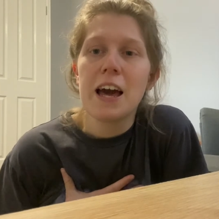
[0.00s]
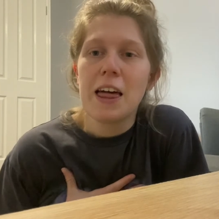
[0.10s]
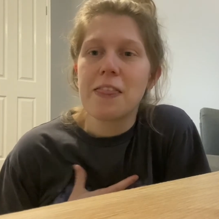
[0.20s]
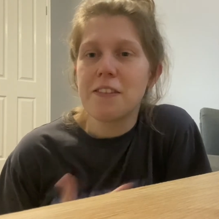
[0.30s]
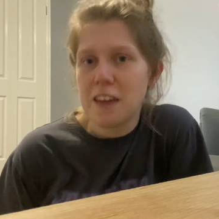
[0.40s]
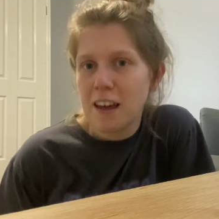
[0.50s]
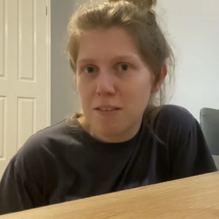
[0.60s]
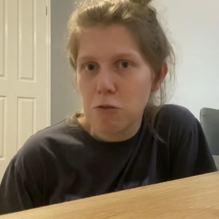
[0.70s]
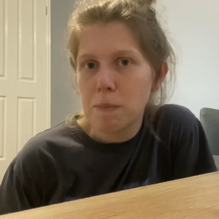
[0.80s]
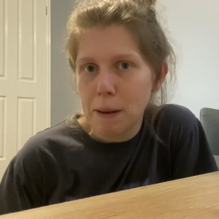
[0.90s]
the
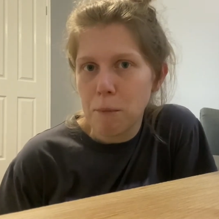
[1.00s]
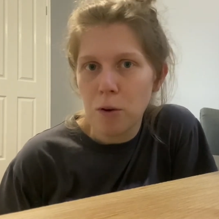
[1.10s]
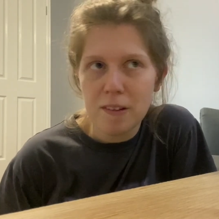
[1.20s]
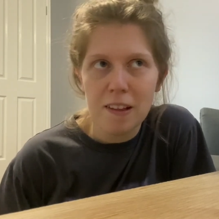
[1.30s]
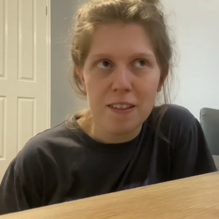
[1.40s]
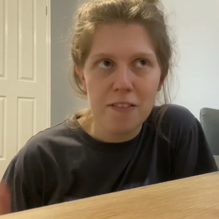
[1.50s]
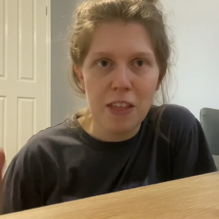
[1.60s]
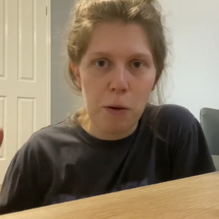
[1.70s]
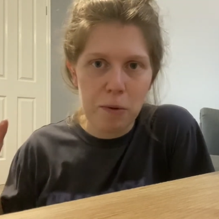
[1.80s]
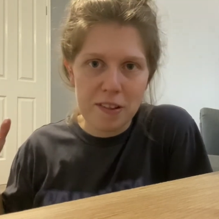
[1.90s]
test would make more sense if
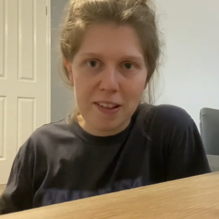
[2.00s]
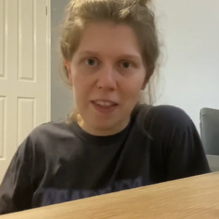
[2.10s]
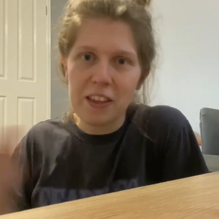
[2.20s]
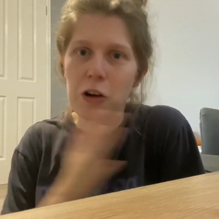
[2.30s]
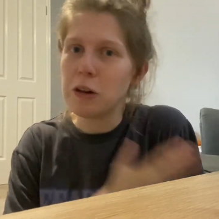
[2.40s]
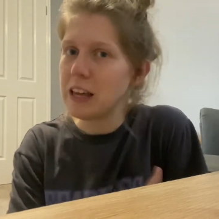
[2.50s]
there was something on